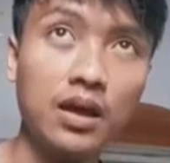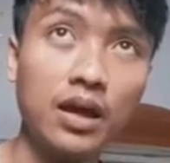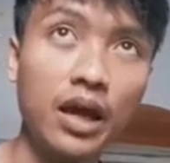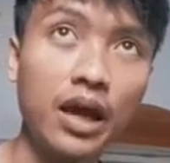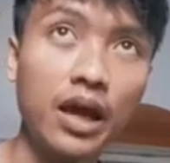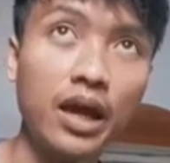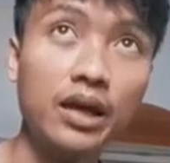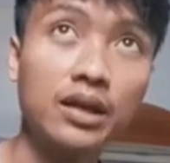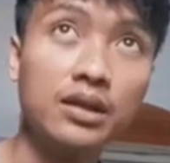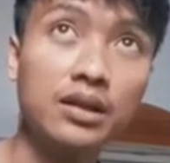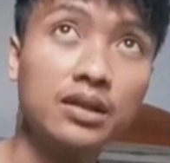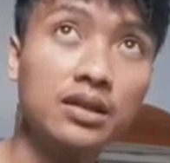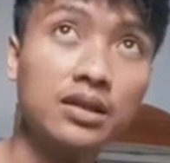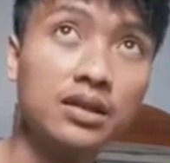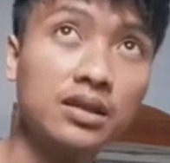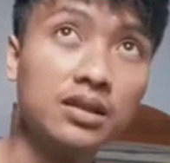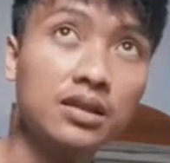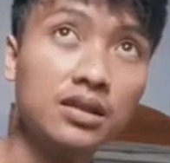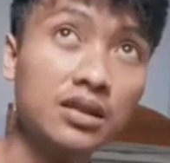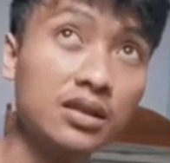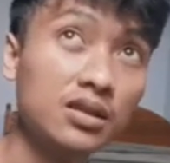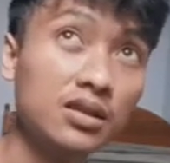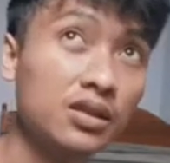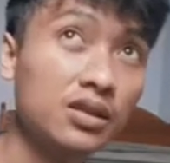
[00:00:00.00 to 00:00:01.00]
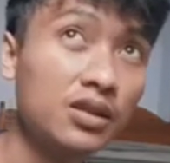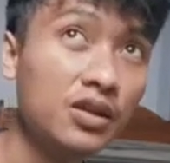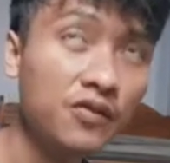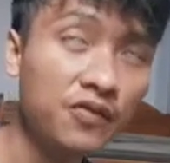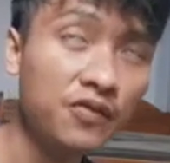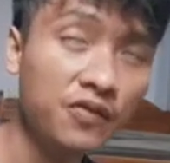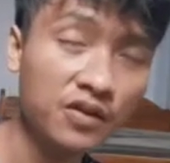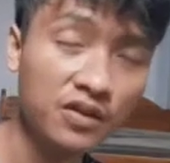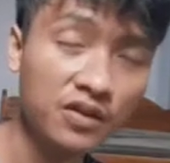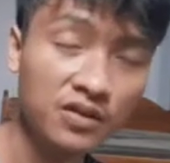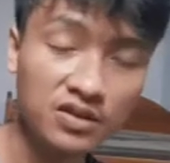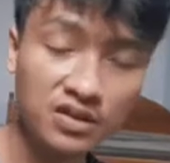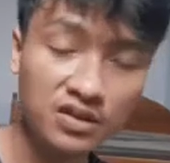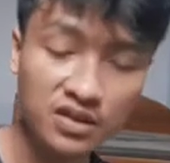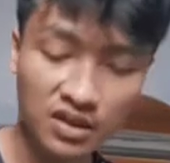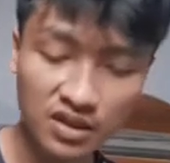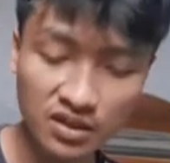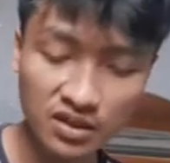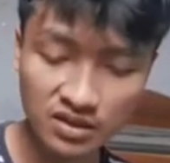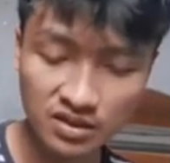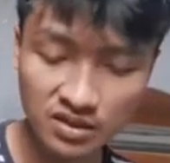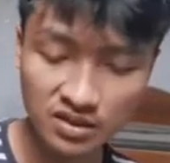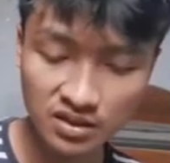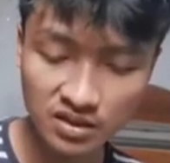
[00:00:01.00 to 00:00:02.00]
And the difference
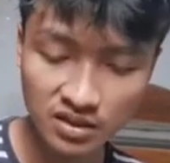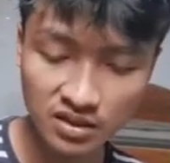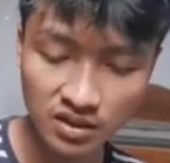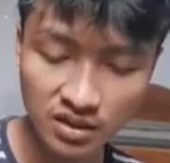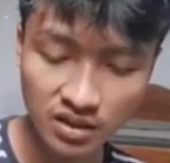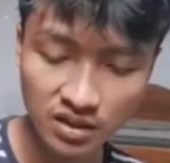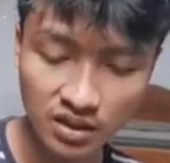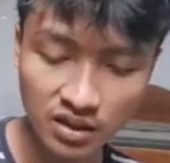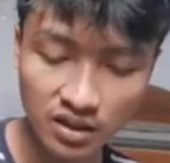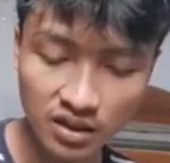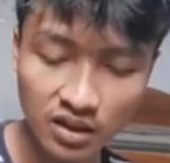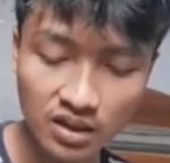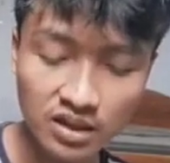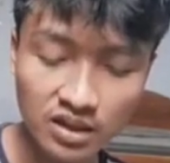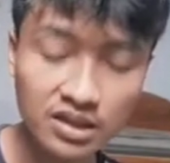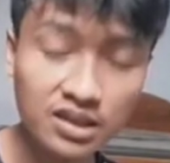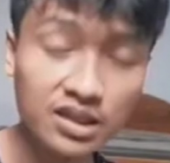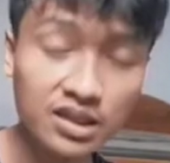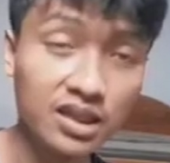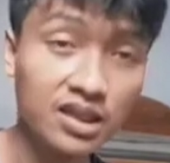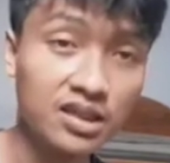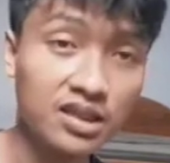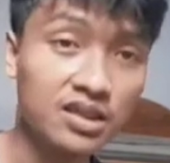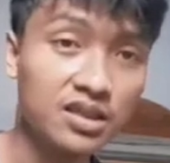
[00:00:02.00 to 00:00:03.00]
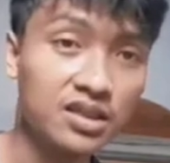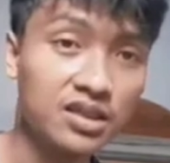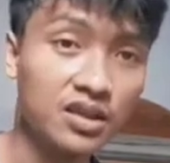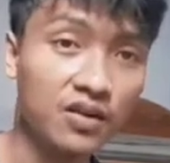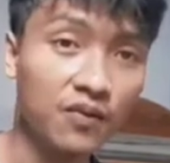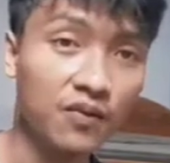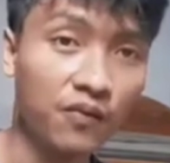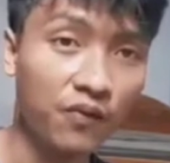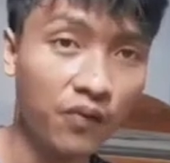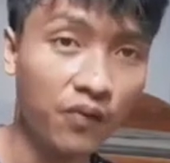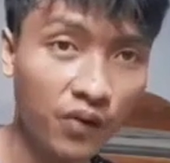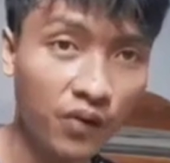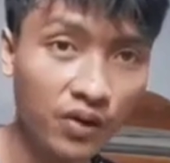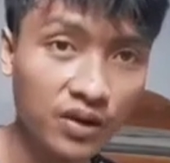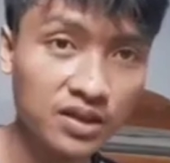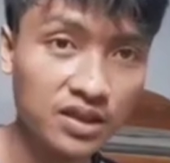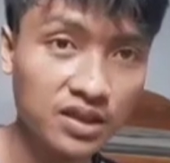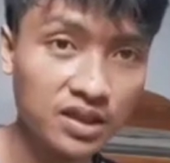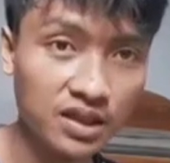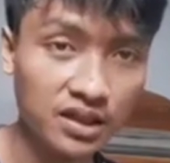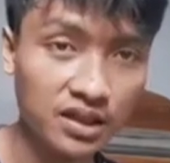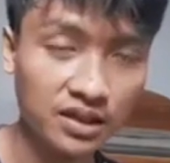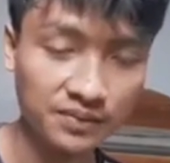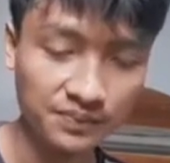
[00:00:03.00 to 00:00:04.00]
is just
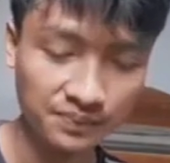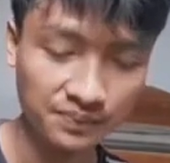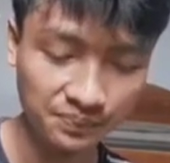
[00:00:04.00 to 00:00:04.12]
voicing.